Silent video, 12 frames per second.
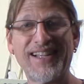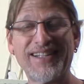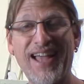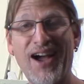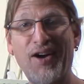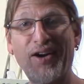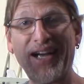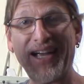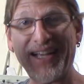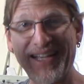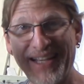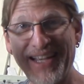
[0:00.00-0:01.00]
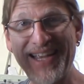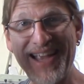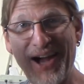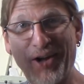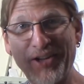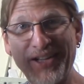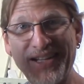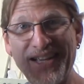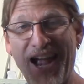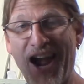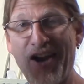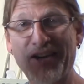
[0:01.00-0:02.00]
Now, he held it in
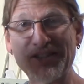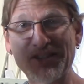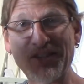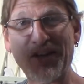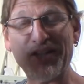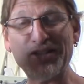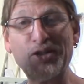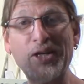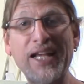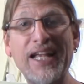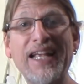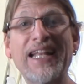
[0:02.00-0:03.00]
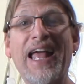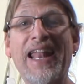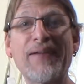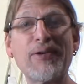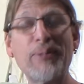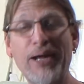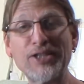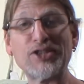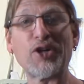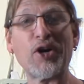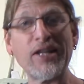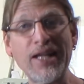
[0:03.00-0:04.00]
the air and started drinking, and everybody
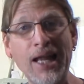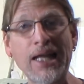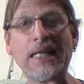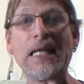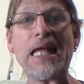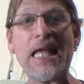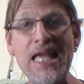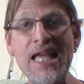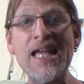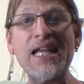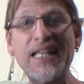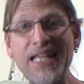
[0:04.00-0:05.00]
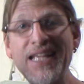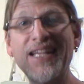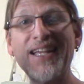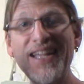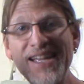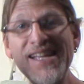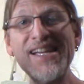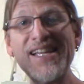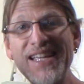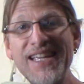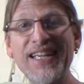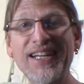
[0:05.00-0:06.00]
started yelling, "Iki,
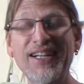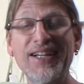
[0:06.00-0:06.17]
iki."